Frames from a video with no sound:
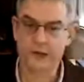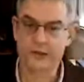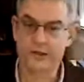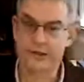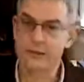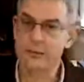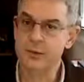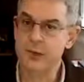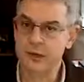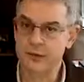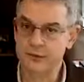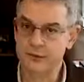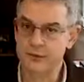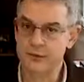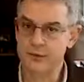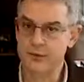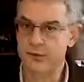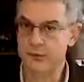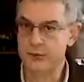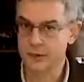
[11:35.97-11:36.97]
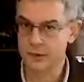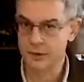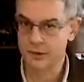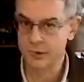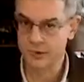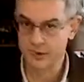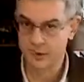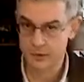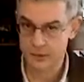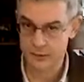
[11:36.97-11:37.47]
assimilative
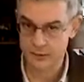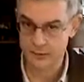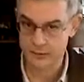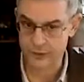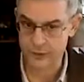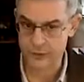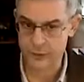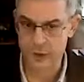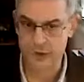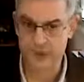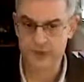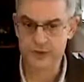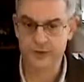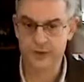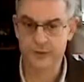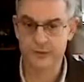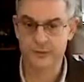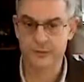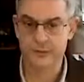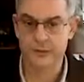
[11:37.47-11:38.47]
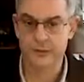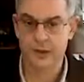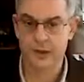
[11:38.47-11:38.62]
confabulation,